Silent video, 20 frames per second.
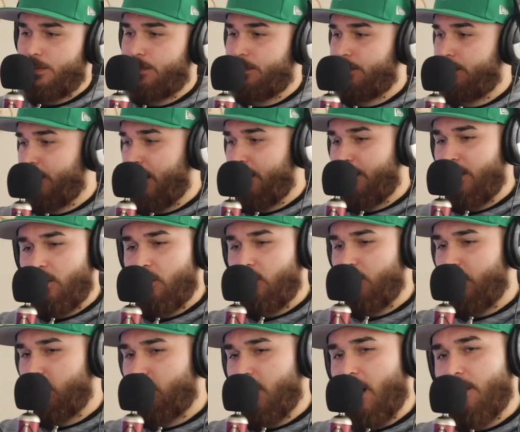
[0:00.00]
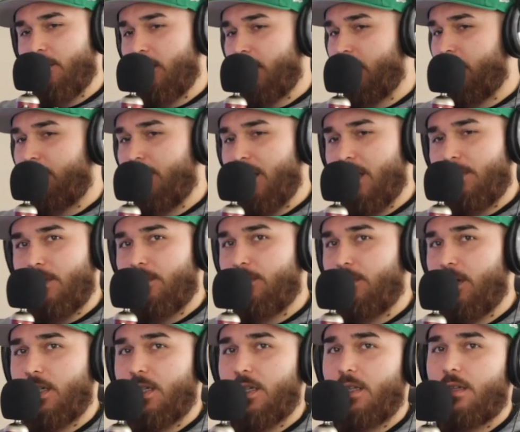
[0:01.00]
maybe human trafficking, maybe
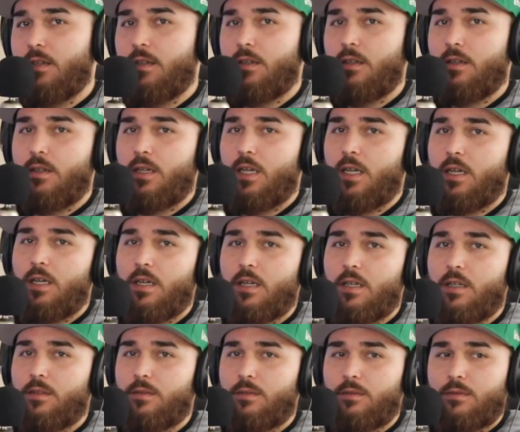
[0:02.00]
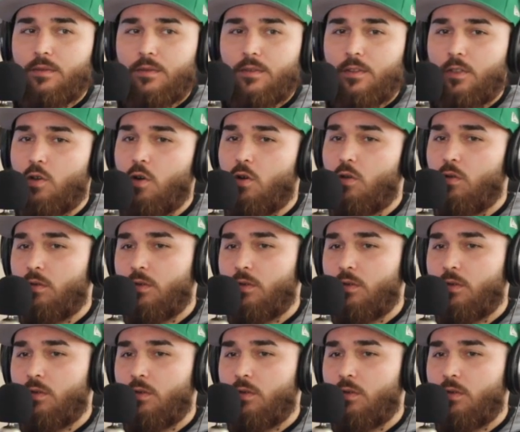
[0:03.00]
fucking uh, gold.